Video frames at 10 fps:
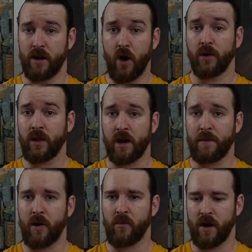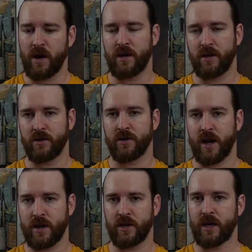know a lot about wine and you're
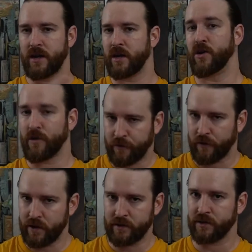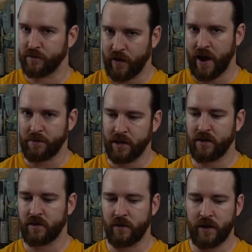kind of getting your friends and family
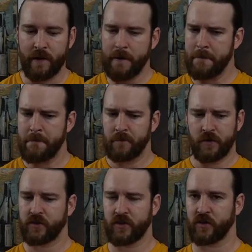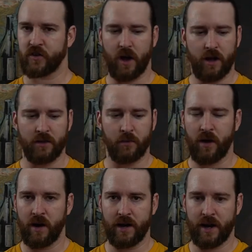into it. This is a solid
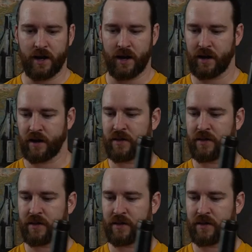wine. I